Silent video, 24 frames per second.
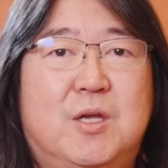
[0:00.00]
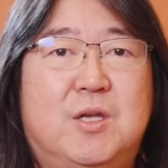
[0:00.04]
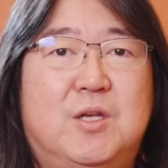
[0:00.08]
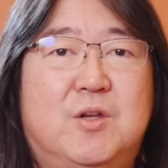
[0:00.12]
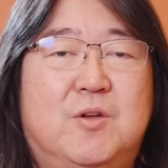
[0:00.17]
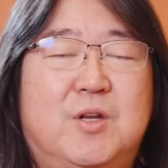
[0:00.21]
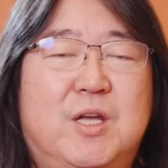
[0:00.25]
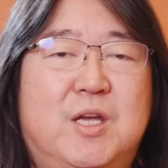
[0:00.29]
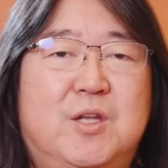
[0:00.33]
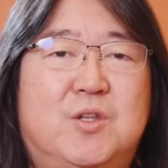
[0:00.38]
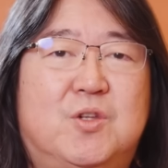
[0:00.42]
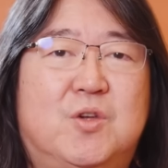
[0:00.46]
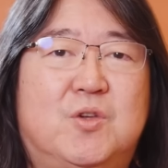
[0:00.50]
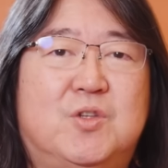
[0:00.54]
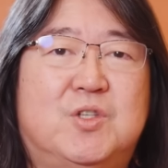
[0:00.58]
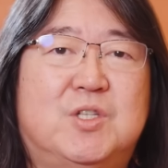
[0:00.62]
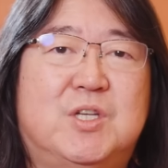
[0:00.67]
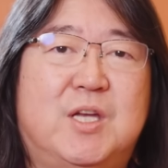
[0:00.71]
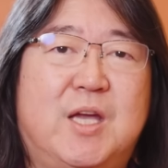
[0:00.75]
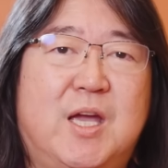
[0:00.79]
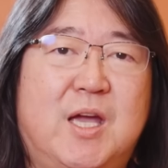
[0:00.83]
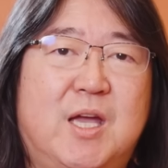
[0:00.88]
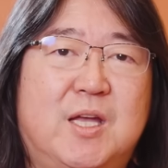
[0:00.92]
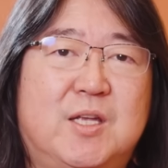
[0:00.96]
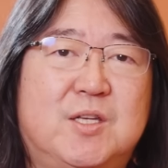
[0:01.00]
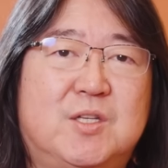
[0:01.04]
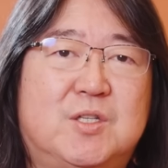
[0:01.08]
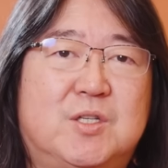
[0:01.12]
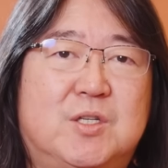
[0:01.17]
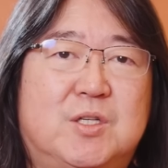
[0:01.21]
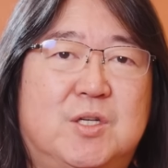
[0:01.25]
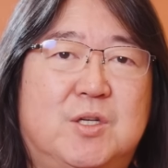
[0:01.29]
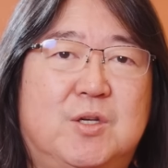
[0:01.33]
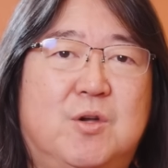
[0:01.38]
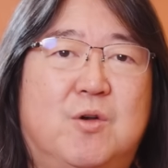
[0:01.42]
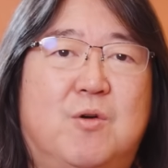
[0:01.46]
you need to
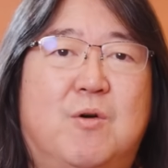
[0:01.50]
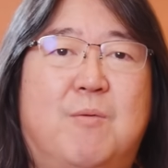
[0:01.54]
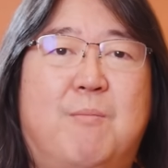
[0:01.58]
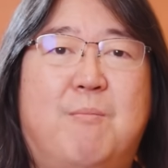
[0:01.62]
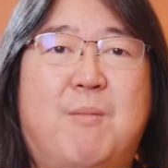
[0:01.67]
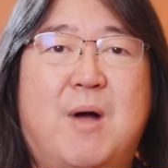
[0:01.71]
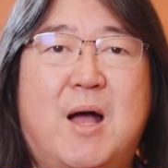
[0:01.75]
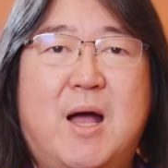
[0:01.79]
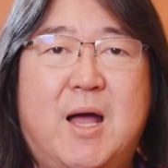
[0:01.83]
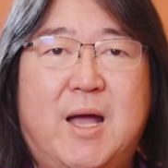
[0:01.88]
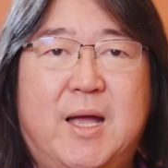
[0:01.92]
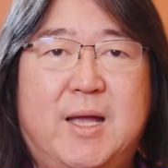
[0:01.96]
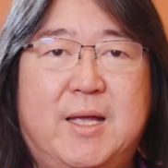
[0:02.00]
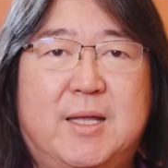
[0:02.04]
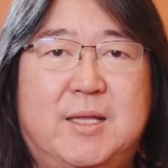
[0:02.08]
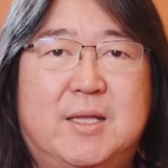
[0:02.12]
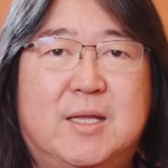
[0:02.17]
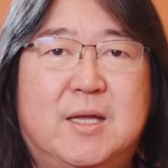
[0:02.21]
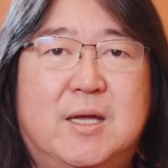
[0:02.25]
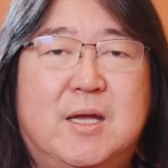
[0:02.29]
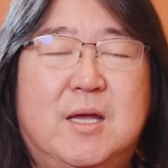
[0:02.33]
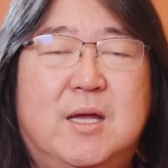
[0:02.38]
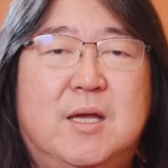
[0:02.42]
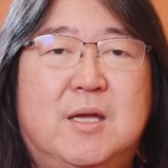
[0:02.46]
change your mind.